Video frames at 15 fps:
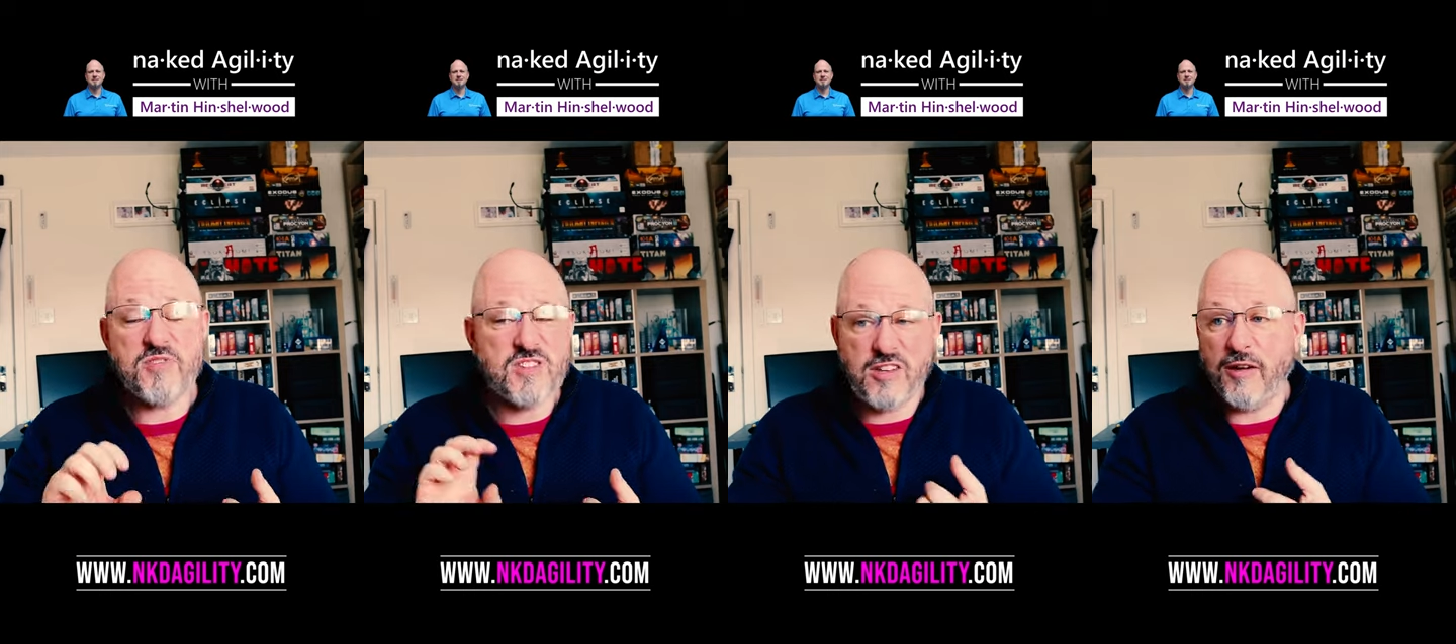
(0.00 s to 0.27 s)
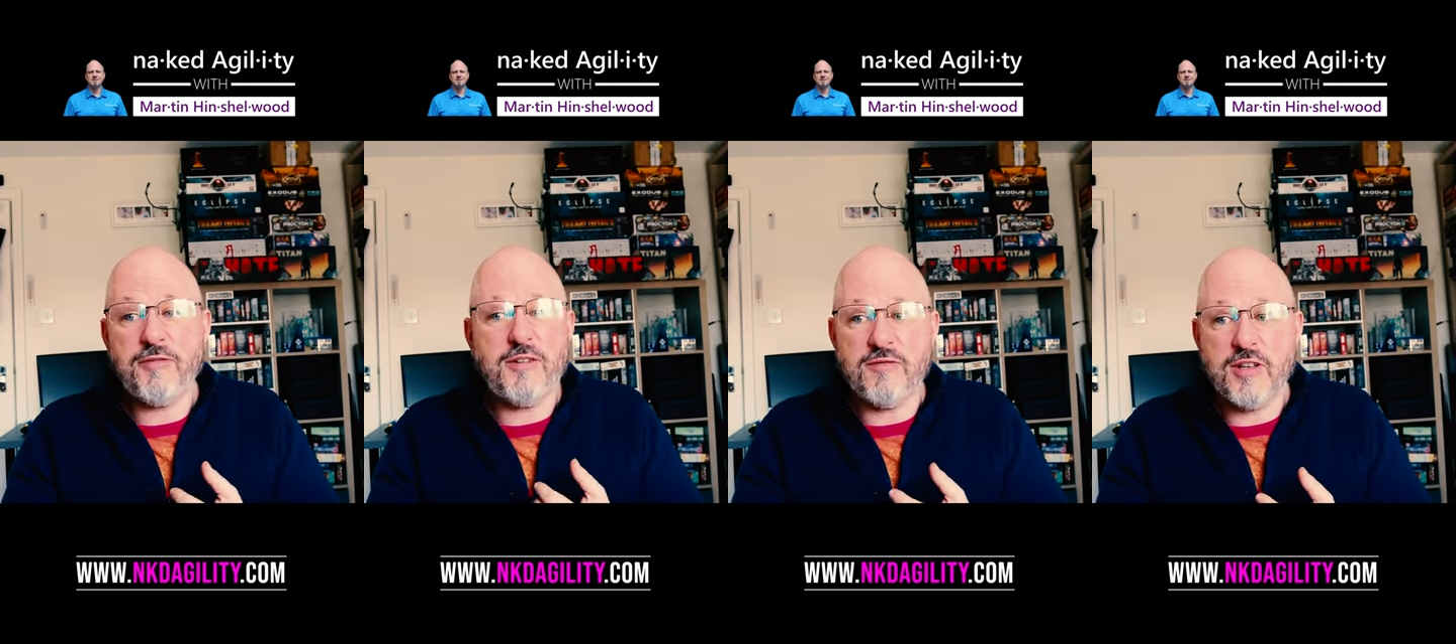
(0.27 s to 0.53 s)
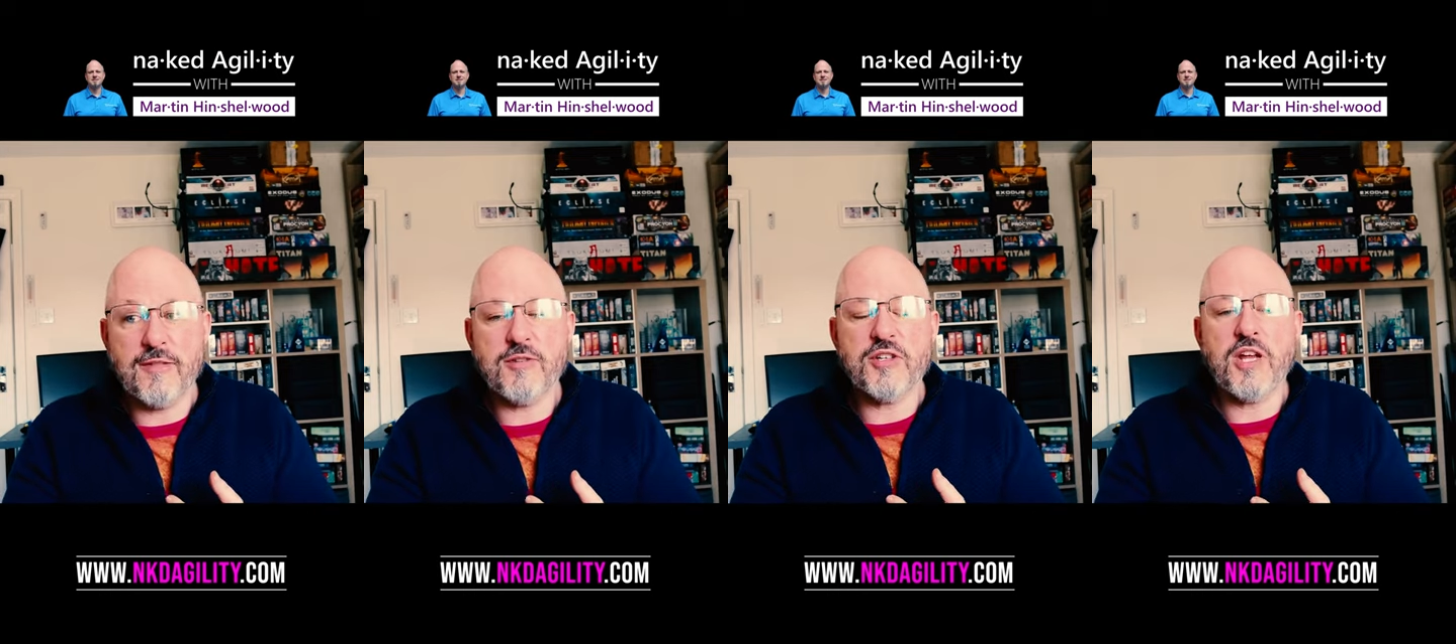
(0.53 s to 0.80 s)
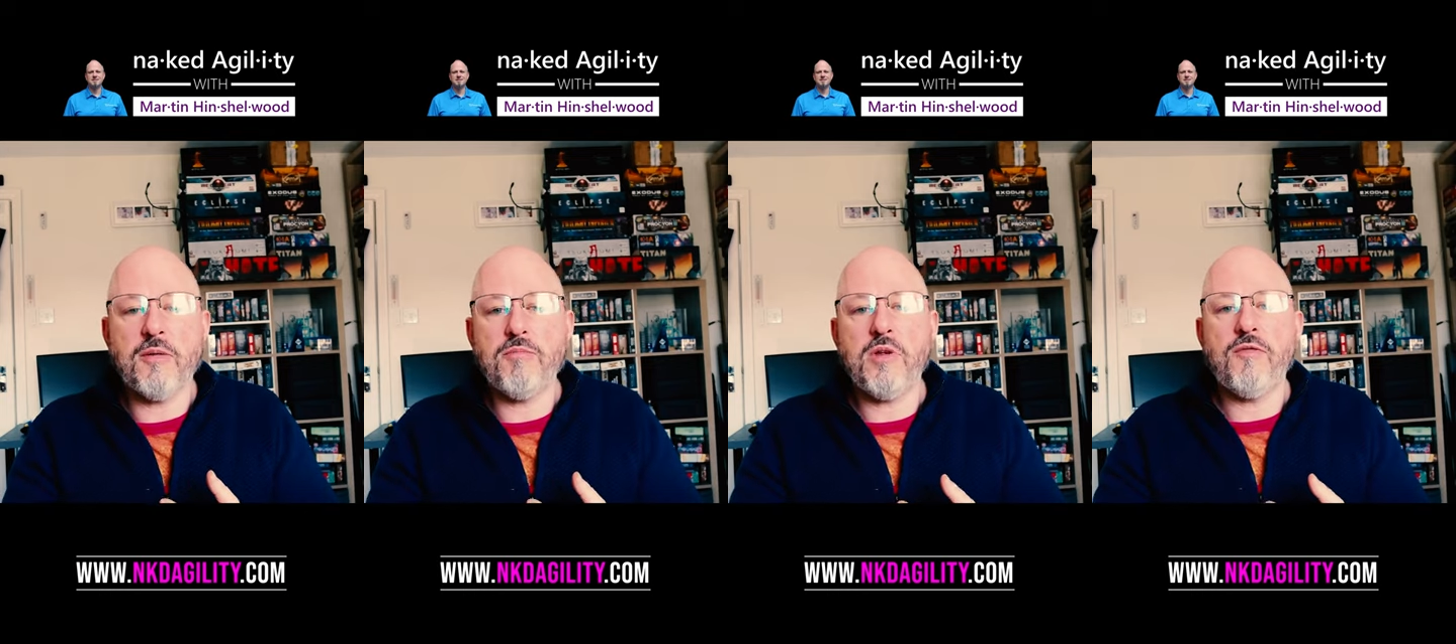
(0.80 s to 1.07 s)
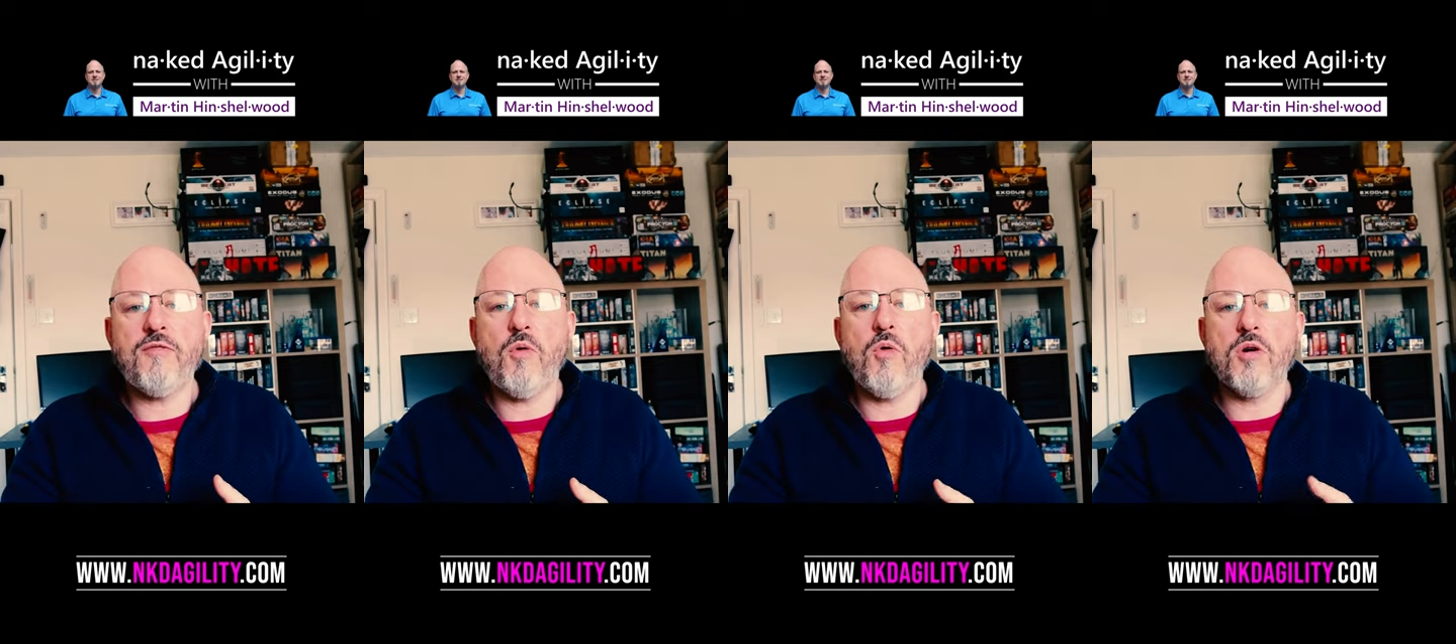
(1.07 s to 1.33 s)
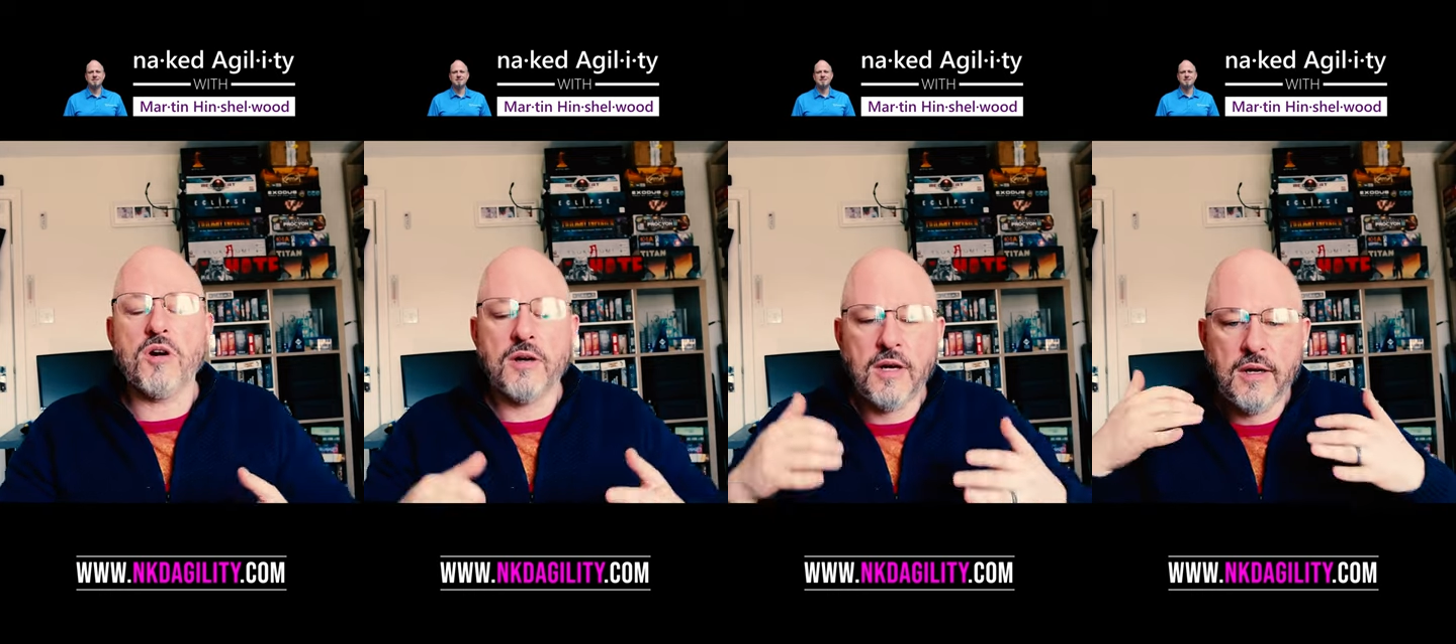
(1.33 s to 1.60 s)
stuff you've never done
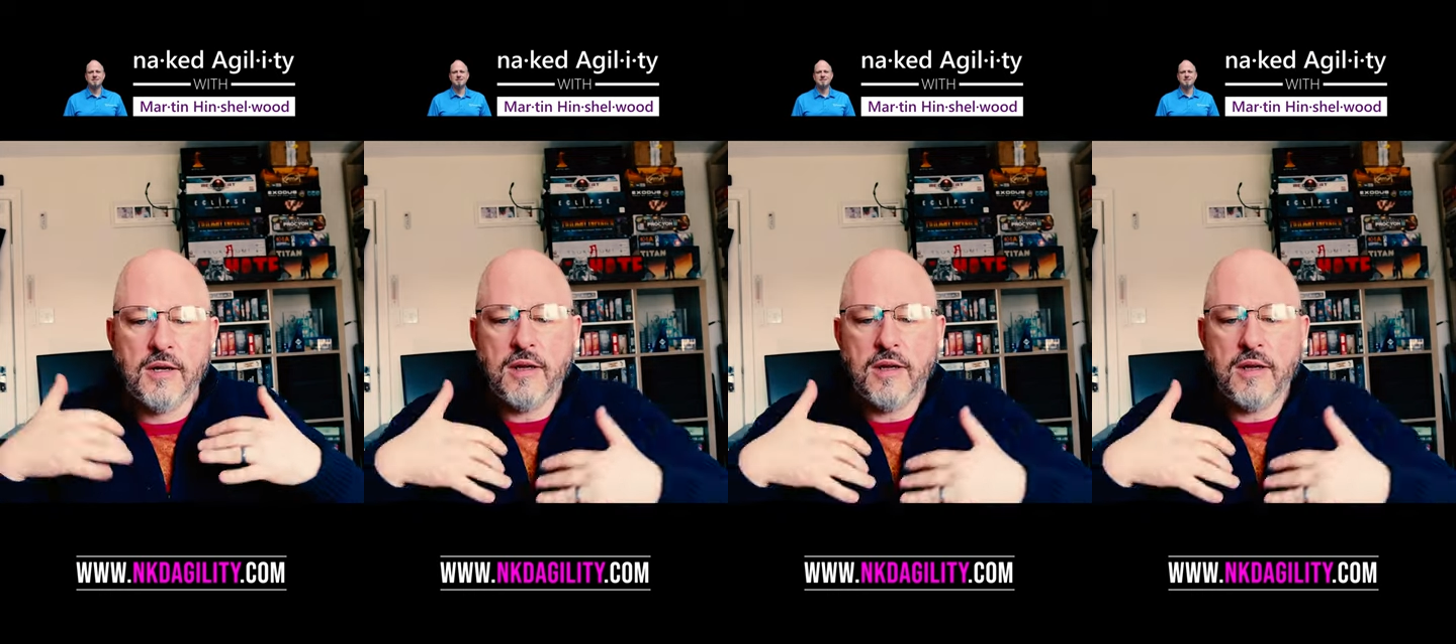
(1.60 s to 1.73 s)
before.